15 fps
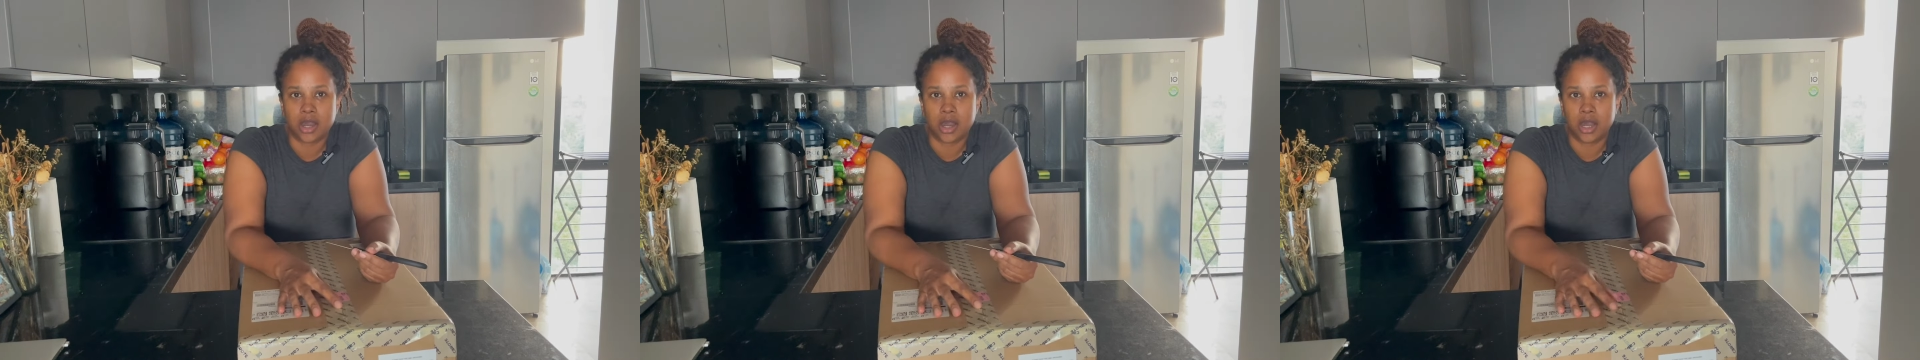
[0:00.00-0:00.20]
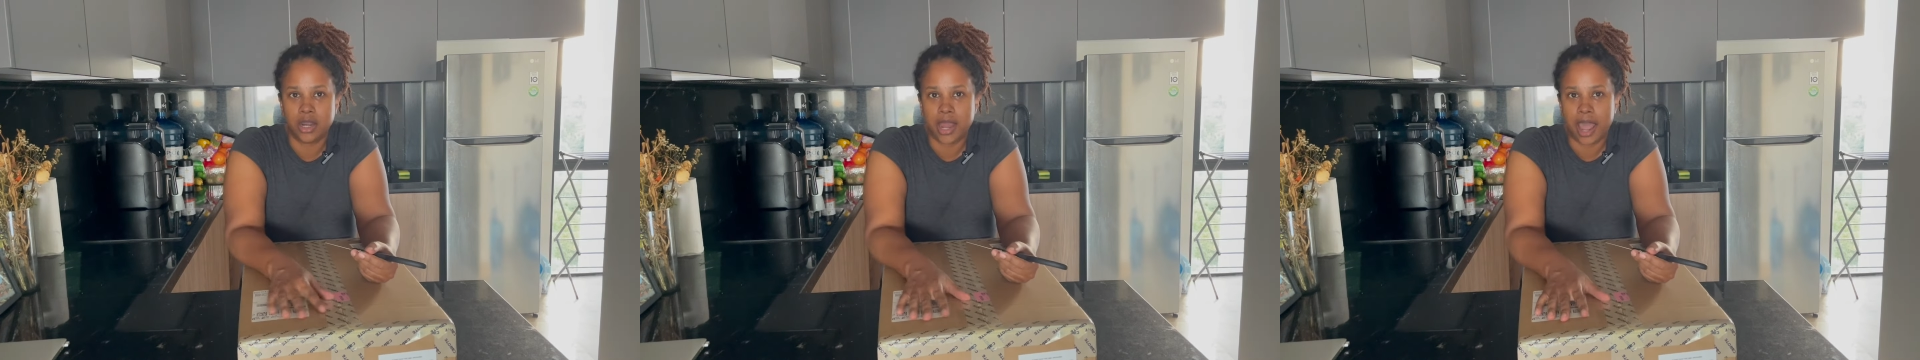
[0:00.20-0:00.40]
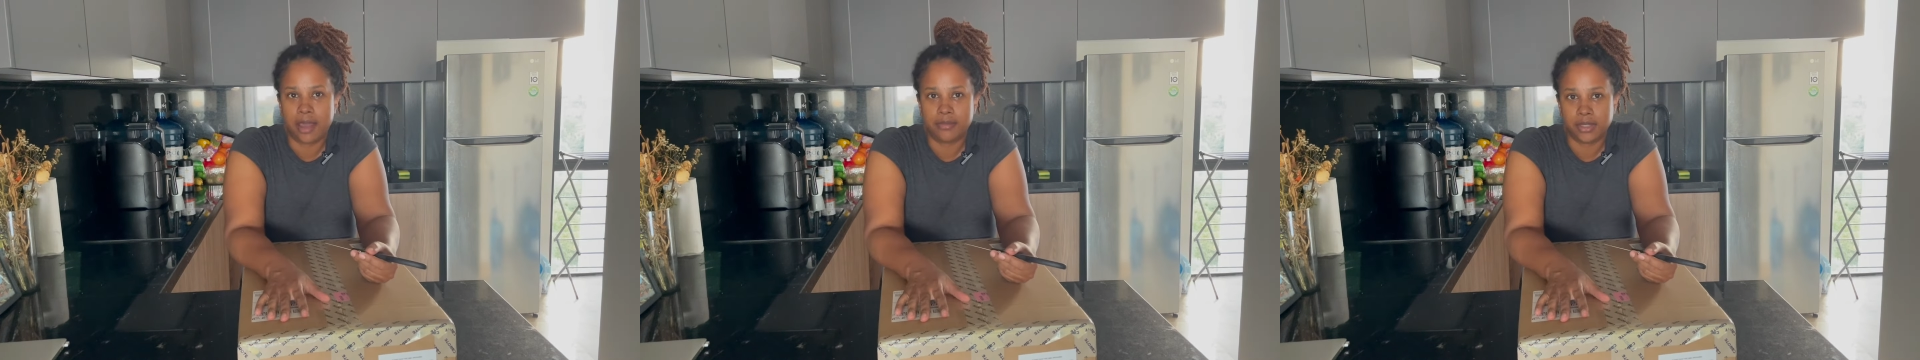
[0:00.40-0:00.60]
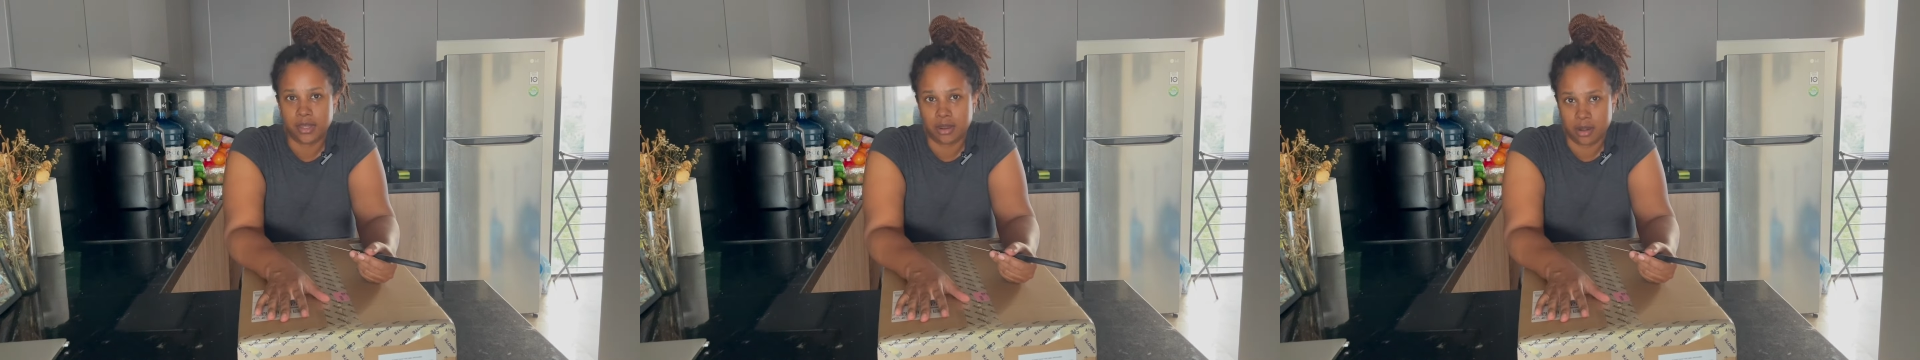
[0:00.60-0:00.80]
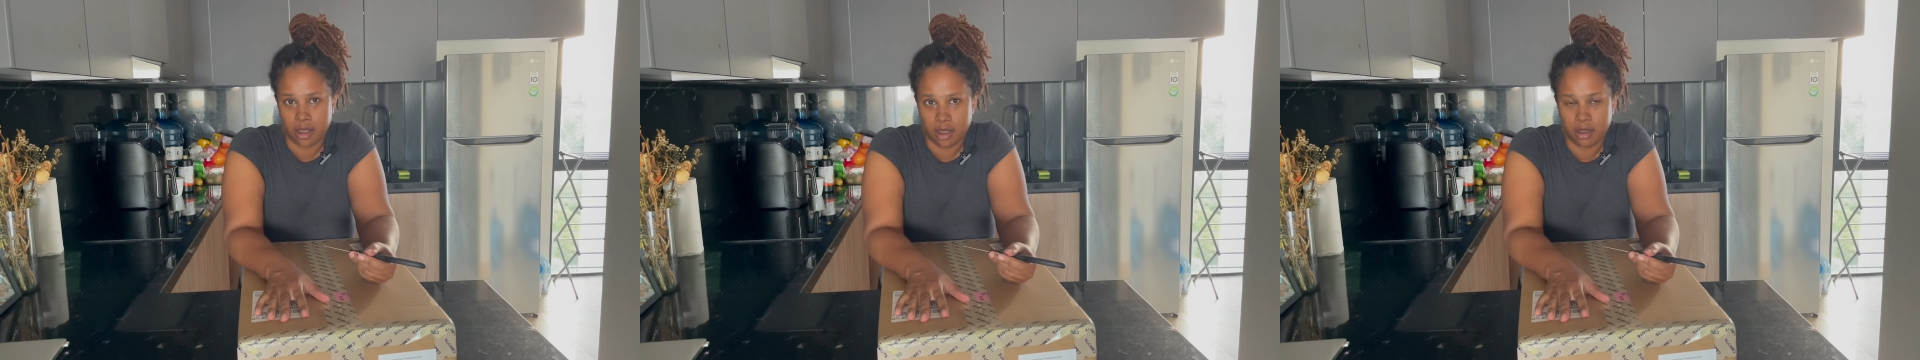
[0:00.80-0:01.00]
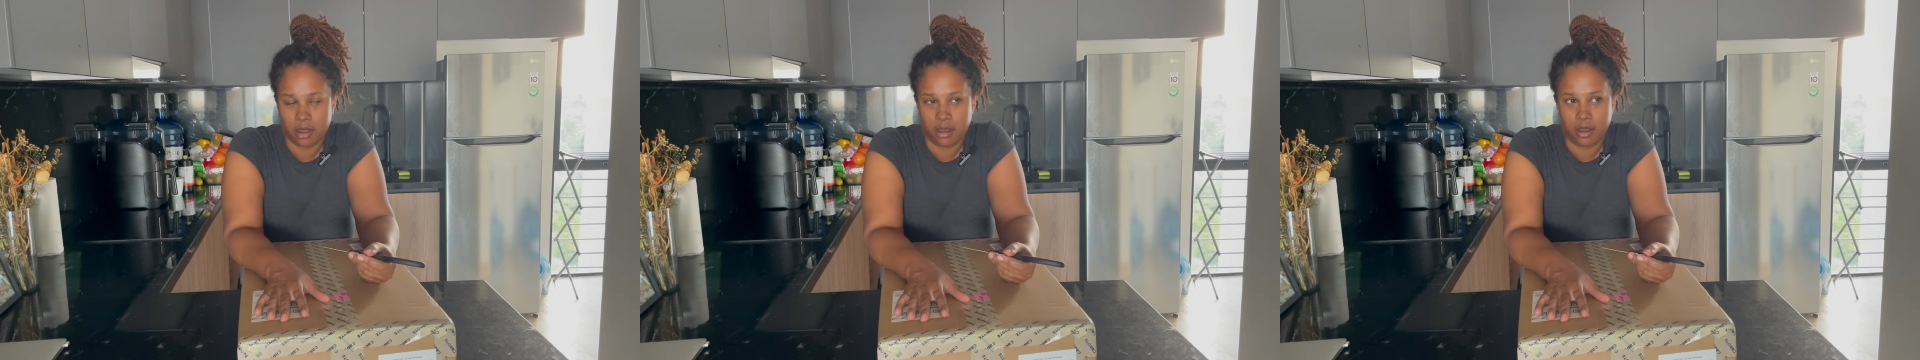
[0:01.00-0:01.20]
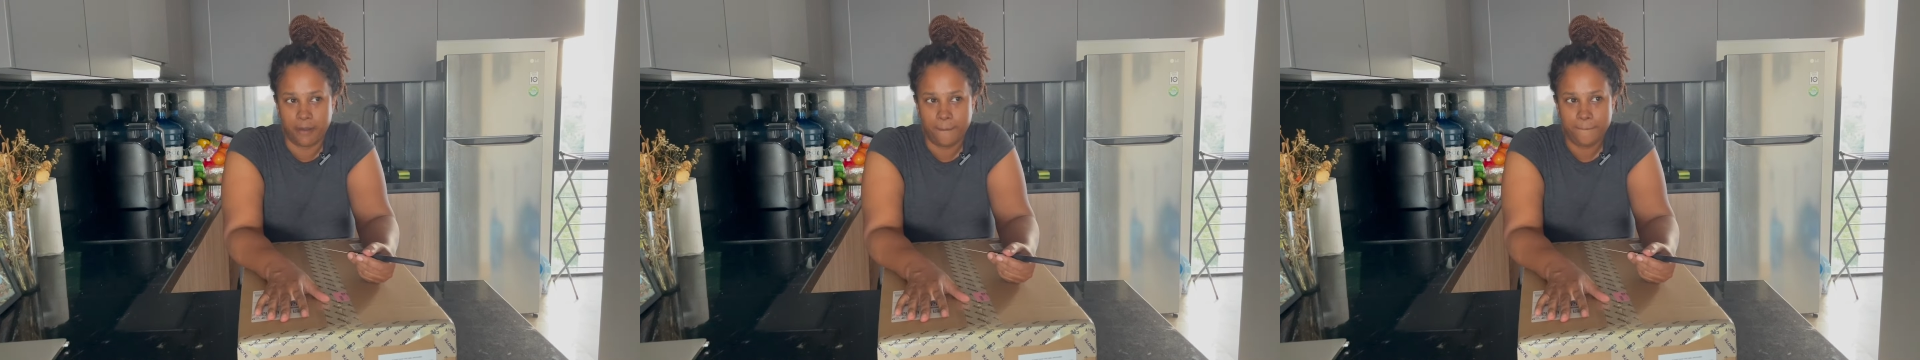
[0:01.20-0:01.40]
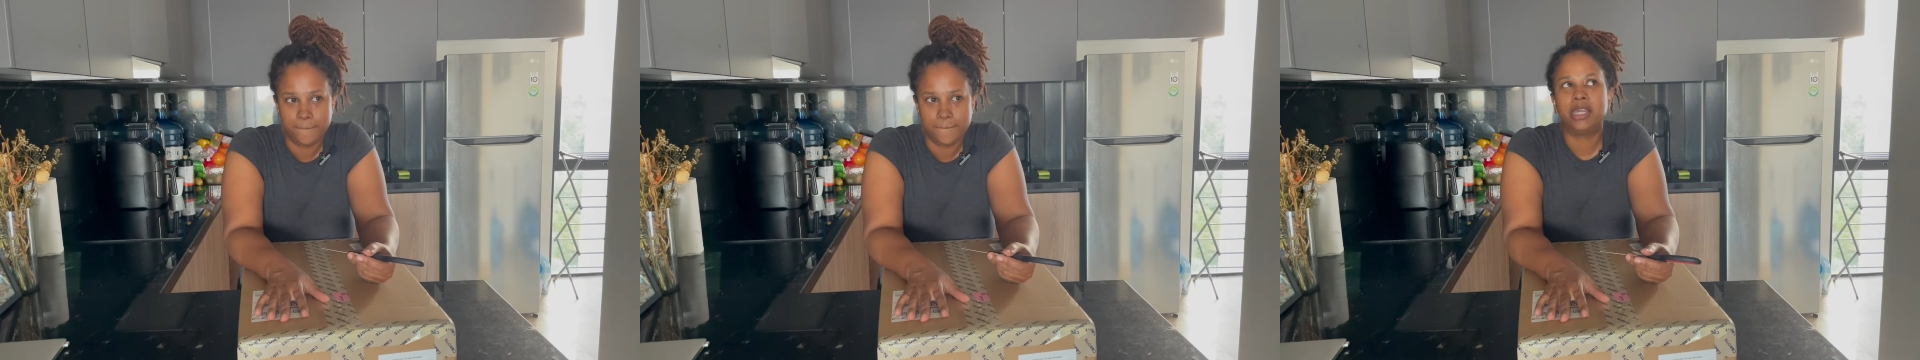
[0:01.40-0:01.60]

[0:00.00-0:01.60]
on Amazon.com.